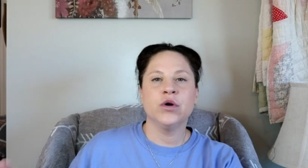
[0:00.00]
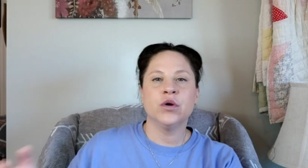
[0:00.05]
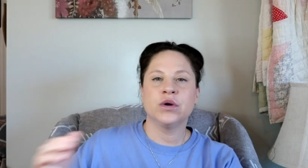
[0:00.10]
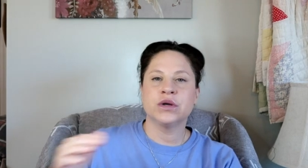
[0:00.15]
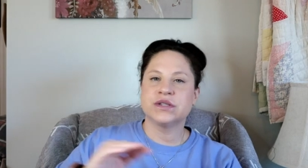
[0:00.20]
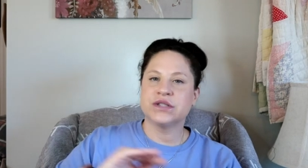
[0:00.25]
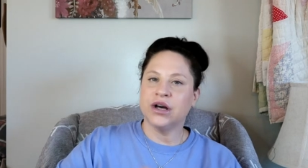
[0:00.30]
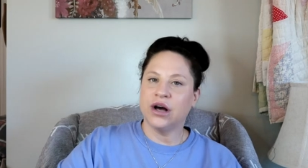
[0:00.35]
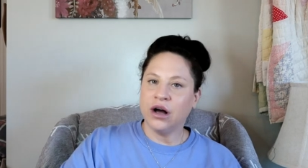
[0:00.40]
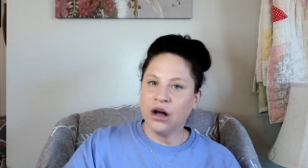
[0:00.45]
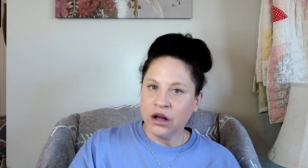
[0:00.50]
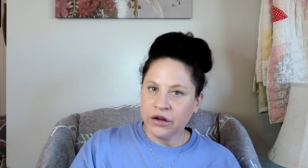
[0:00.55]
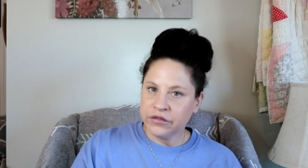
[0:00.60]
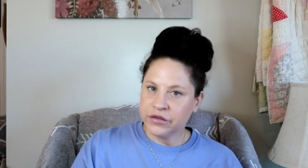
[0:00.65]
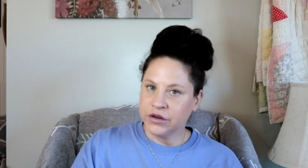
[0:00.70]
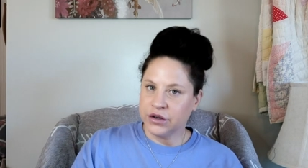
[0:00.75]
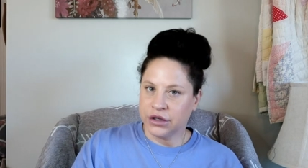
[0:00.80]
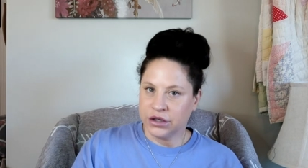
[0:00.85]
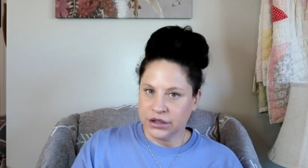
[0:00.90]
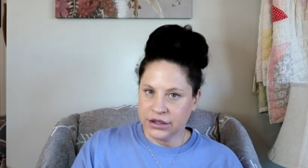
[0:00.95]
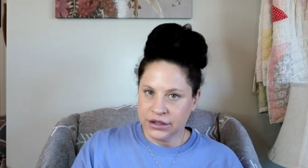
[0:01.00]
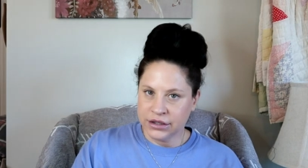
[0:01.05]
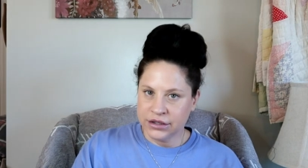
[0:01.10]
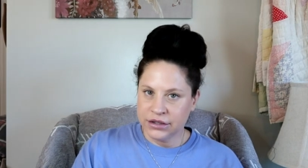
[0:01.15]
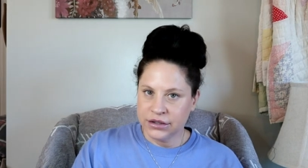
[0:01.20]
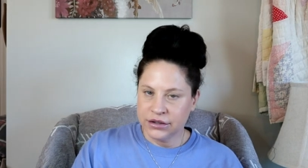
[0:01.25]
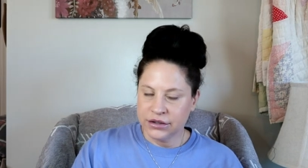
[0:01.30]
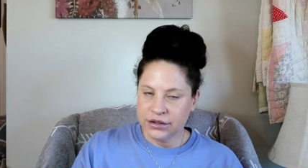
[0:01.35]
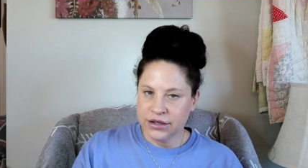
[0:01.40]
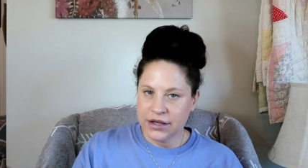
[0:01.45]
focus off God
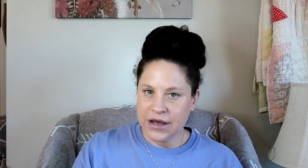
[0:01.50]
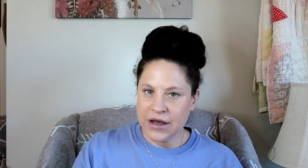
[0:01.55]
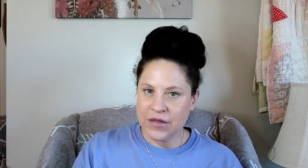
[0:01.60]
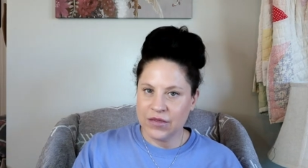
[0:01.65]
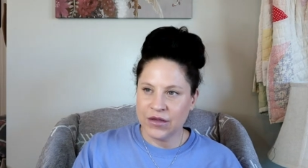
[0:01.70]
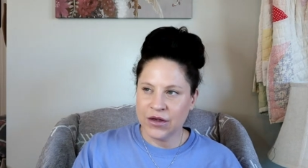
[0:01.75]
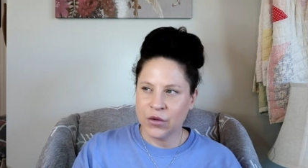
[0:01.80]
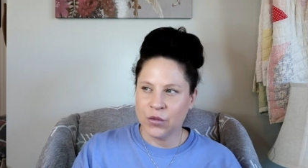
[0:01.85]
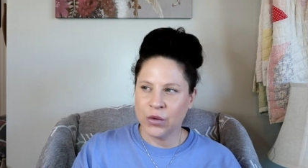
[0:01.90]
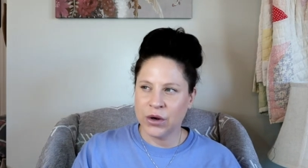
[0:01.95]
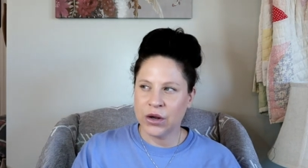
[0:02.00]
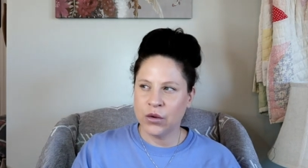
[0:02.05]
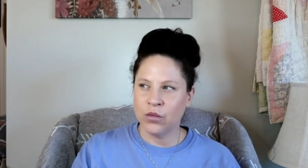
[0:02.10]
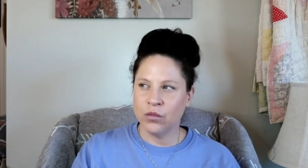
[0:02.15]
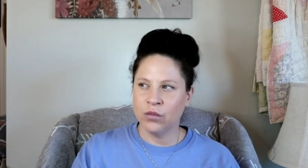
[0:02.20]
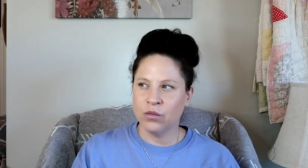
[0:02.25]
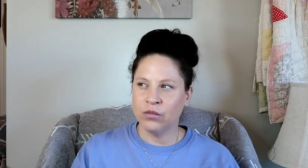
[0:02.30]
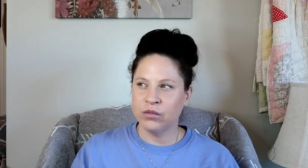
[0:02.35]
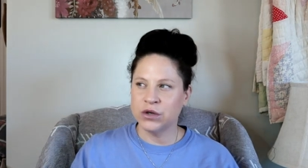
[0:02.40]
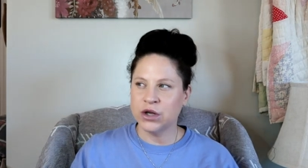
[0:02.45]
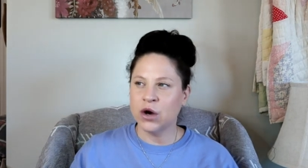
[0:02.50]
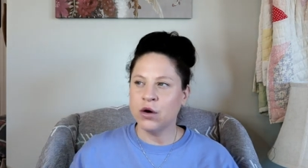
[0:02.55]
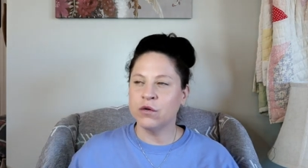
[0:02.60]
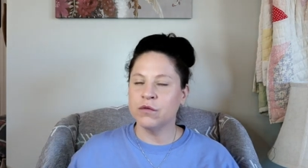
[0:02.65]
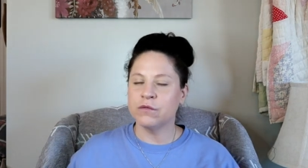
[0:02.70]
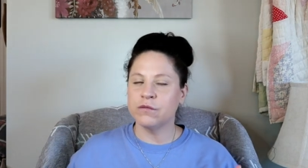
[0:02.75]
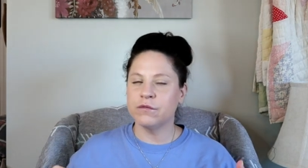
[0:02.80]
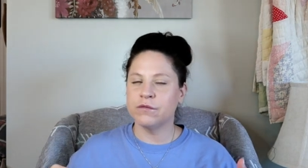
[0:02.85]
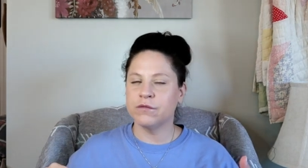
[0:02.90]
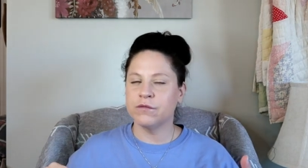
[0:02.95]
and then we
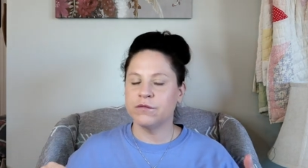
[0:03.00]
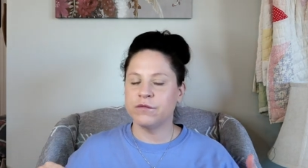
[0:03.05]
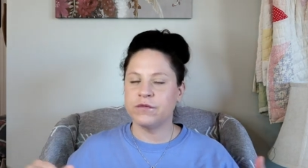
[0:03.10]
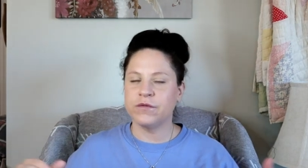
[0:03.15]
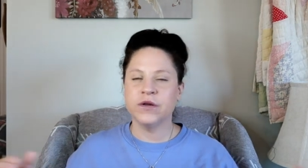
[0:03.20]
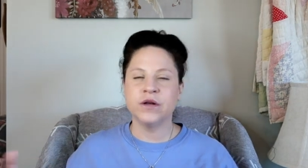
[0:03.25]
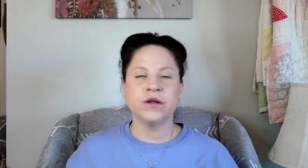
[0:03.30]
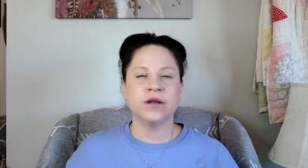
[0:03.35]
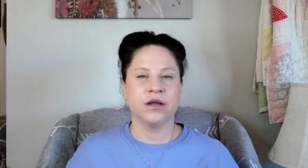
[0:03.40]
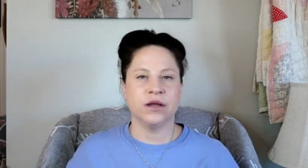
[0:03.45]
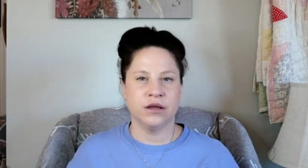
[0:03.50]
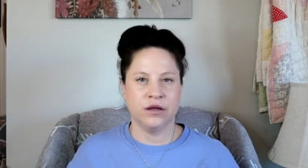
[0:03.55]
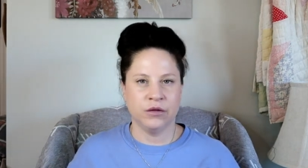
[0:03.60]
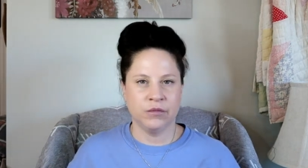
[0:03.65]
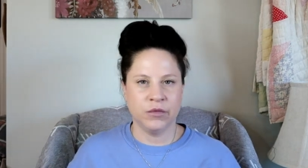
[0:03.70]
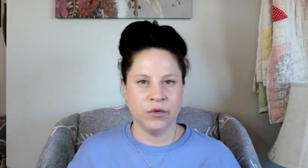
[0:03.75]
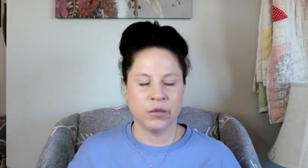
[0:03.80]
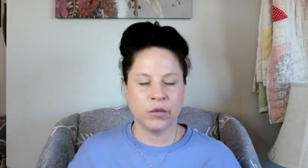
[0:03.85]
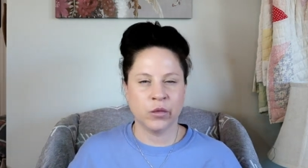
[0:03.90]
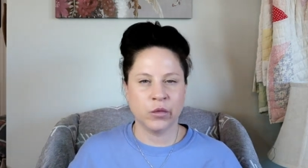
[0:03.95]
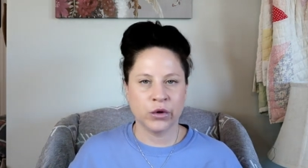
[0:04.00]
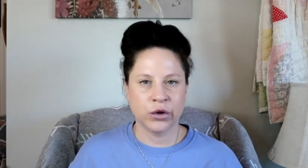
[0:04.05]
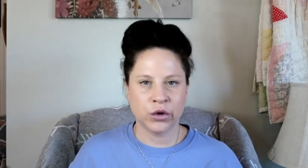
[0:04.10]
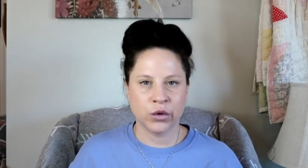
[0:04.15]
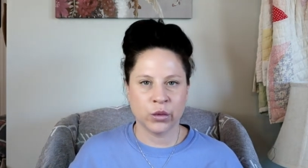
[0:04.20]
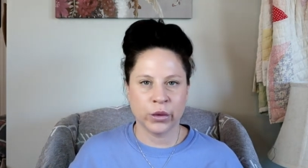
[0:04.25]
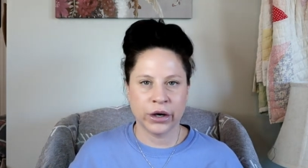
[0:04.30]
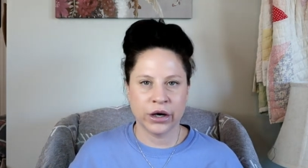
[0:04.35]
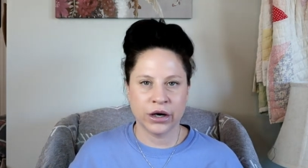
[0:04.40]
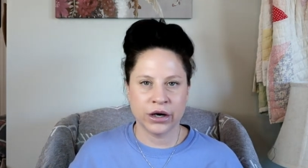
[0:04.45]
don't feel him and we
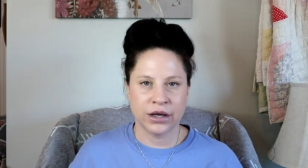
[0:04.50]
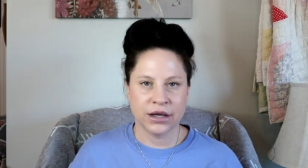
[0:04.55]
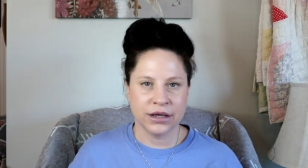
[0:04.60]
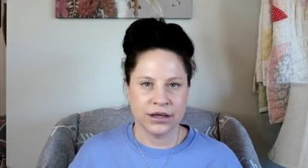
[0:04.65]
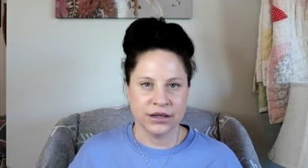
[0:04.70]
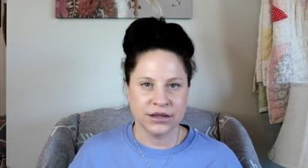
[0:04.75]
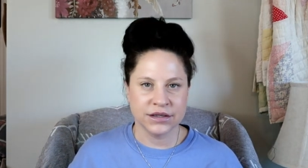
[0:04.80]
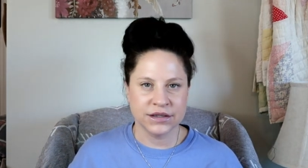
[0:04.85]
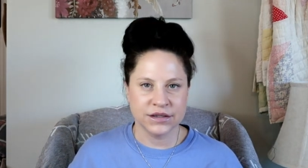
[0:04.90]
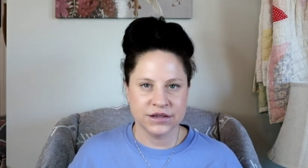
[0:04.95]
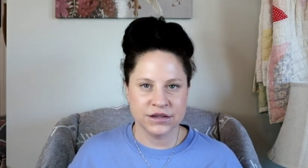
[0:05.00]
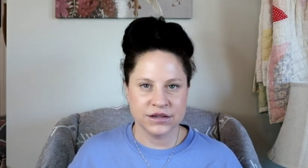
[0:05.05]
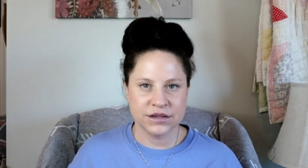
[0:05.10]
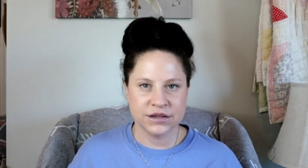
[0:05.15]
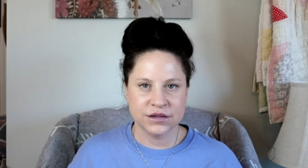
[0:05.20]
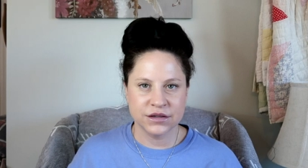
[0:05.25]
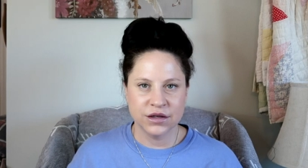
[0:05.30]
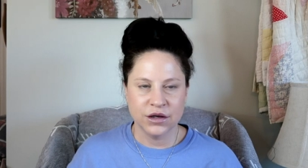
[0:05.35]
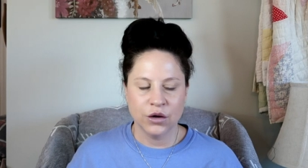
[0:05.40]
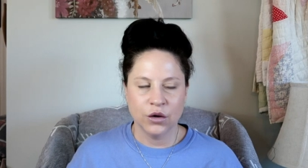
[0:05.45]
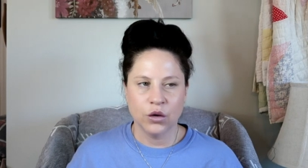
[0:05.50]
wonder where he is.